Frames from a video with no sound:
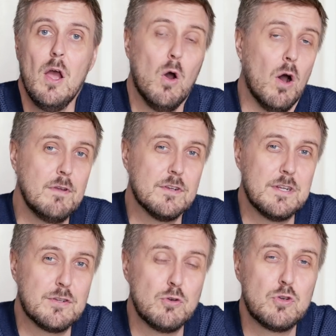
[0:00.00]

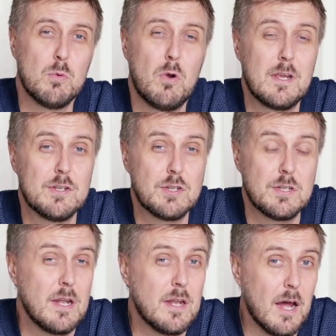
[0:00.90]
Obviously, social work
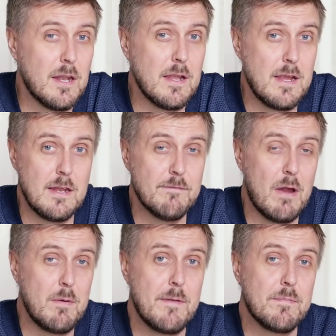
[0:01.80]
is done in
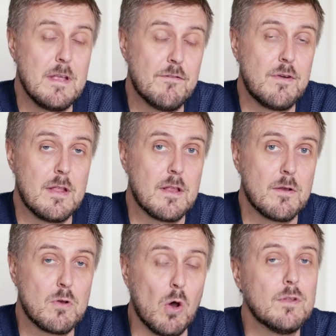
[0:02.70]
very different
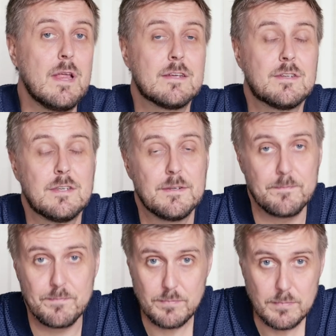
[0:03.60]
contexts,
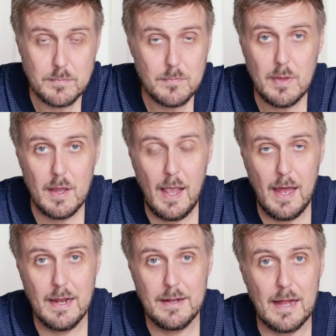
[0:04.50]

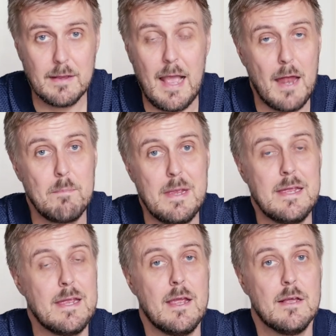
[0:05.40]
and that can
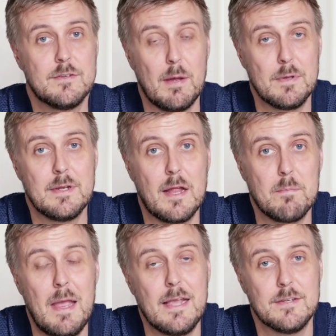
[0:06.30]
be something that
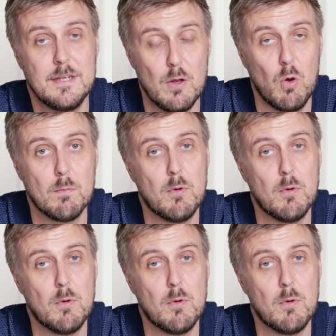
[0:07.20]
makes it all